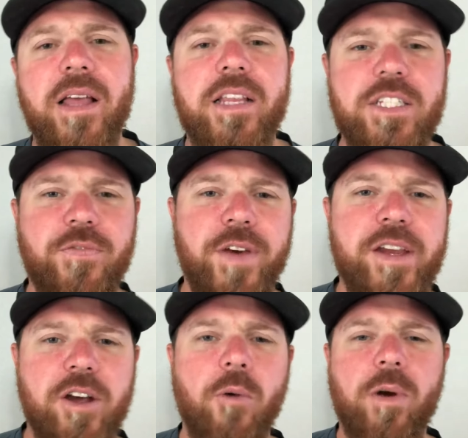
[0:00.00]
This
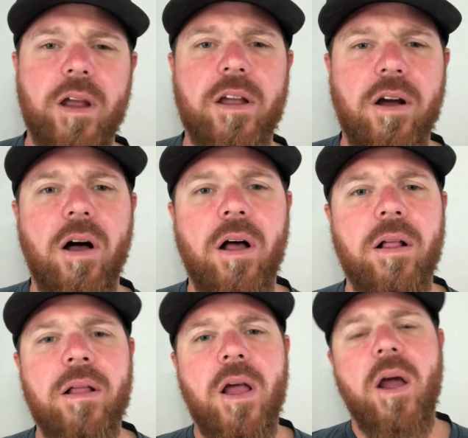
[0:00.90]
video we're going to
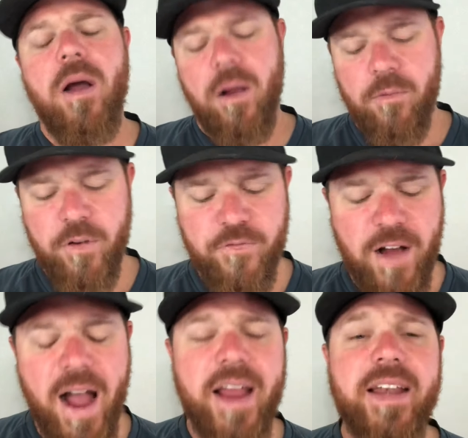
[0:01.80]
call
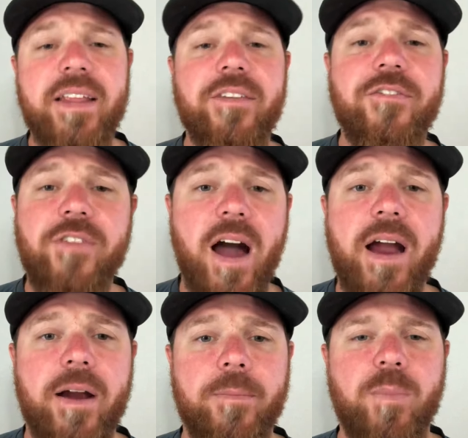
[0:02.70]
Refined in the
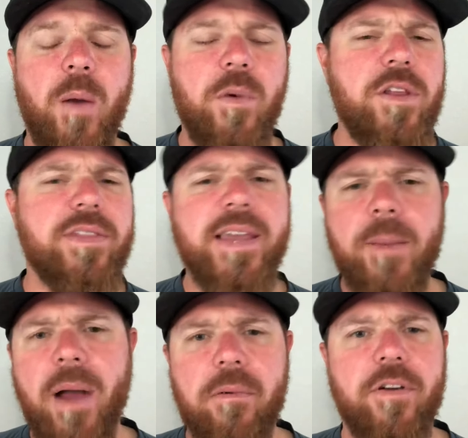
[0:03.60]
Fire. And when you think
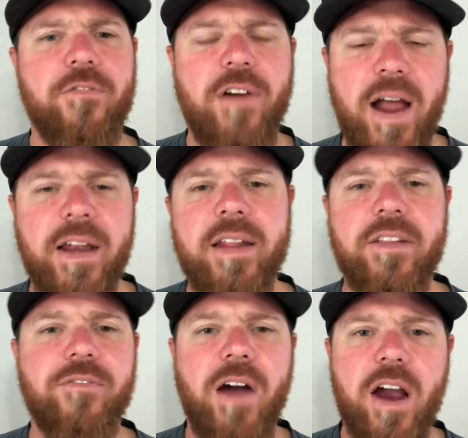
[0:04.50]
about refining in the
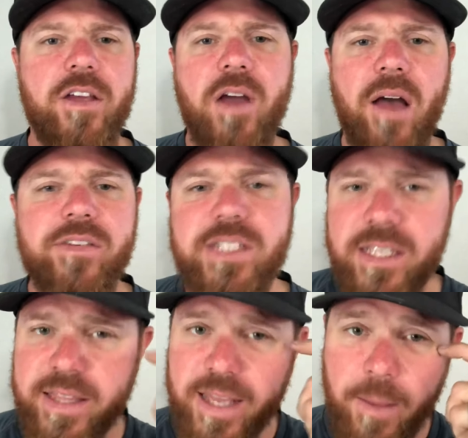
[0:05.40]
fire, you obviously
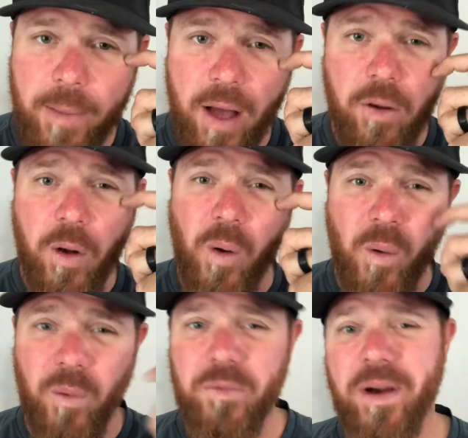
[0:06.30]
think about
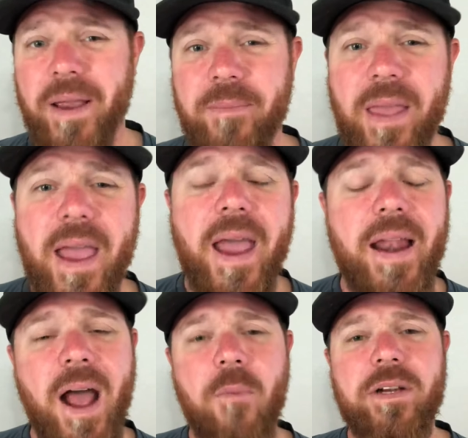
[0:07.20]
gold, right? And
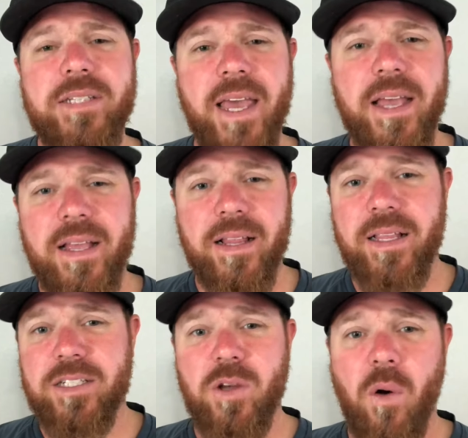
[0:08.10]
how we take
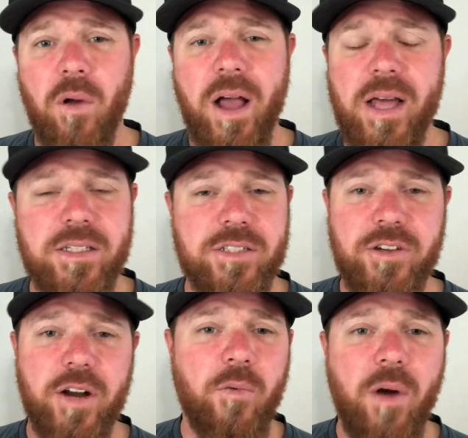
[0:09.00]
this gold
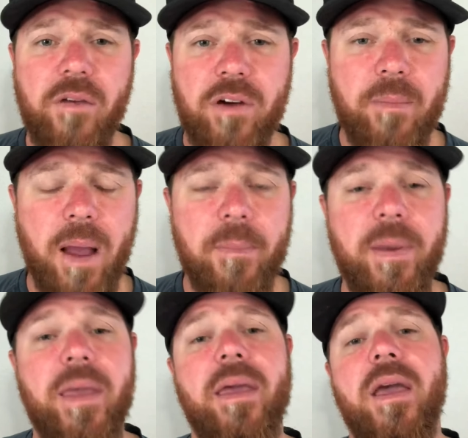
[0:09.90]
concentrate or wherever it might
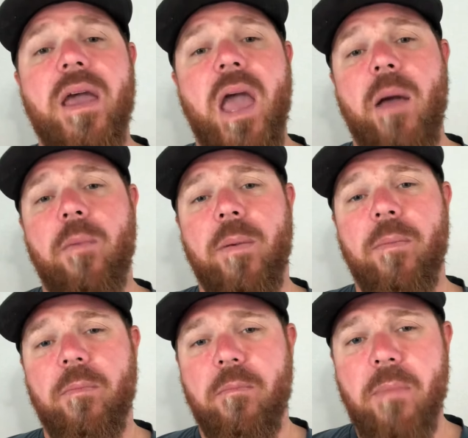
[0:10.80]
be and we
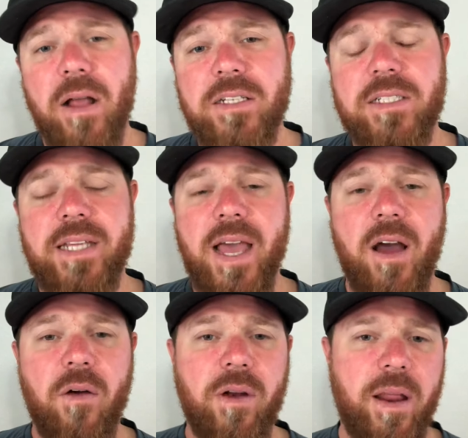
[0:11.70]
melt it
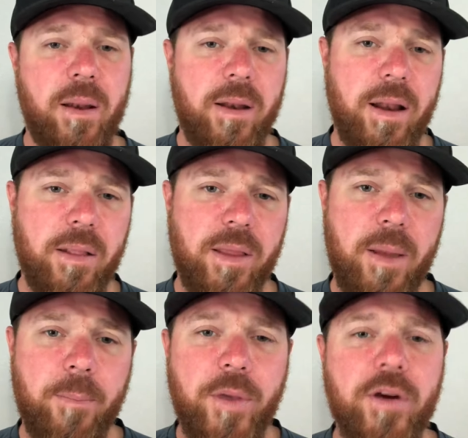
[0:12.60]
down and the
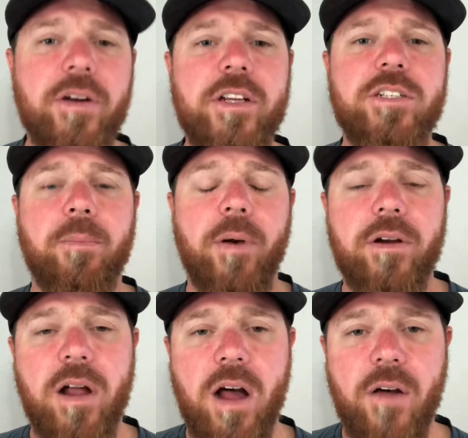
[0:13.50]
impurities are
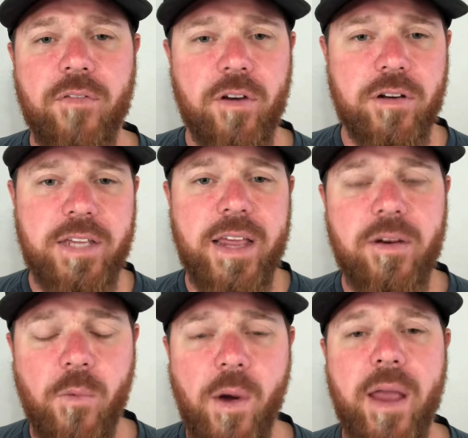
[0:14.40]
burned off or
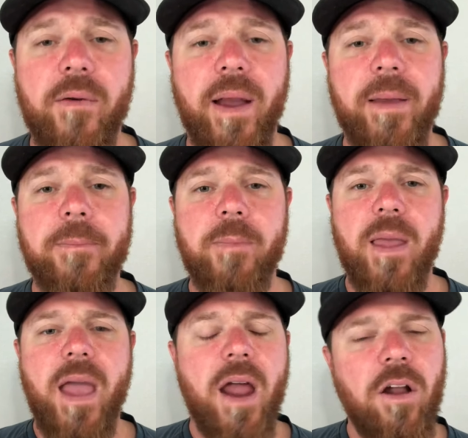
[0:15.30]
taken away, right?
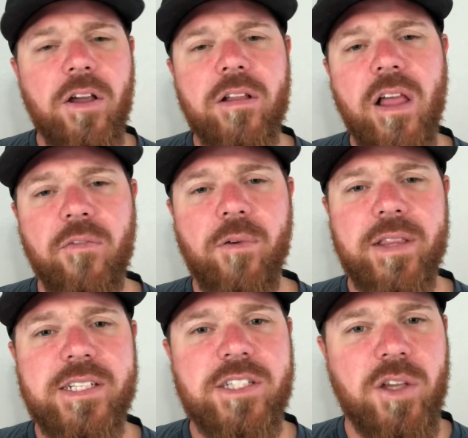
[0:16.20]
And all you're left
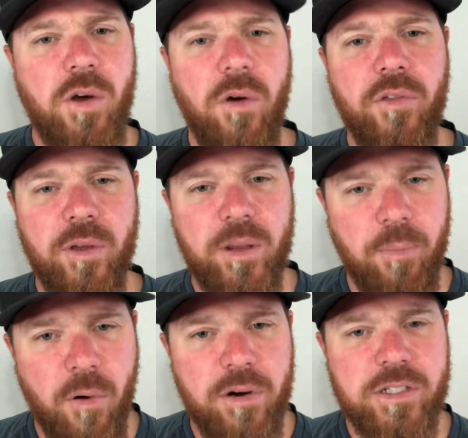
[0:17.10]
with is the gold, the
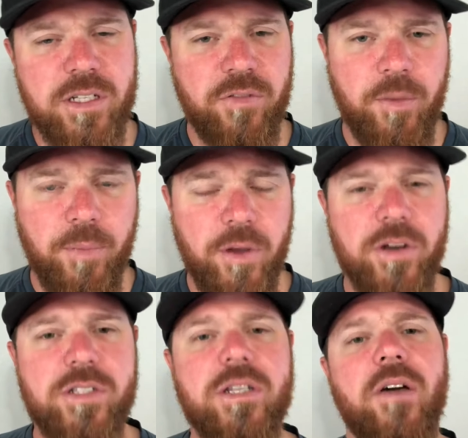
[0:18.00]
important stuff, the
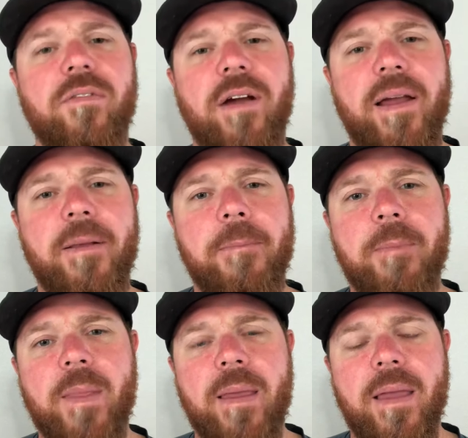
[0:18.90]
pure stuff, right?
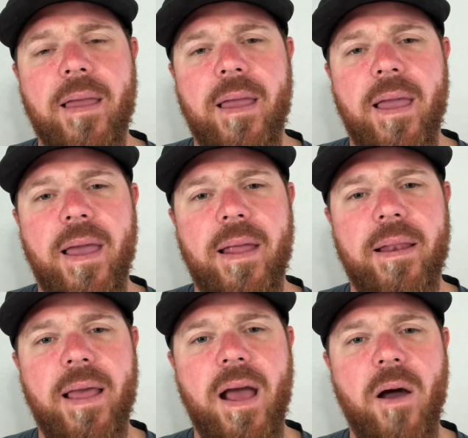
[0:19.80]

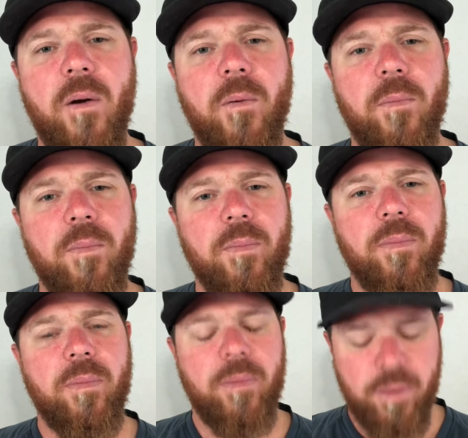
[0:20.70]
And how
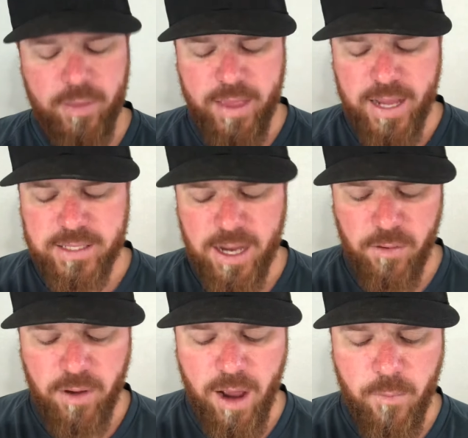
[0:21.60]
that's
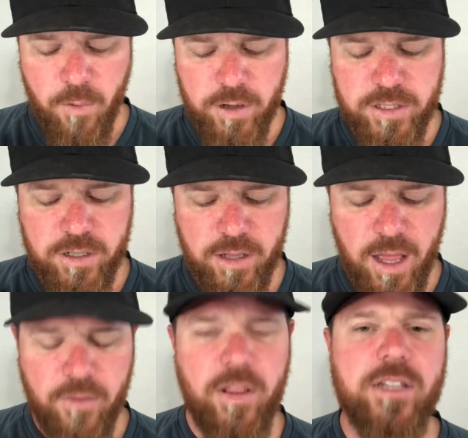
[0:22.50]
how God works in our
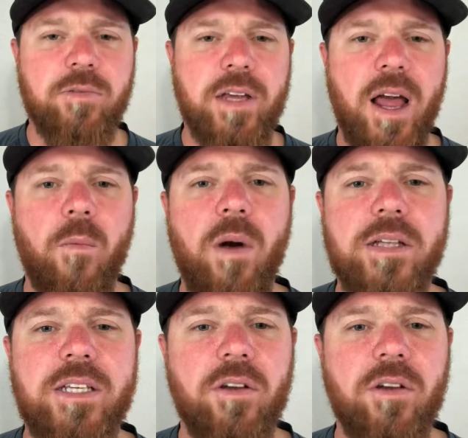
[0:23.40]
life. That's what God wants.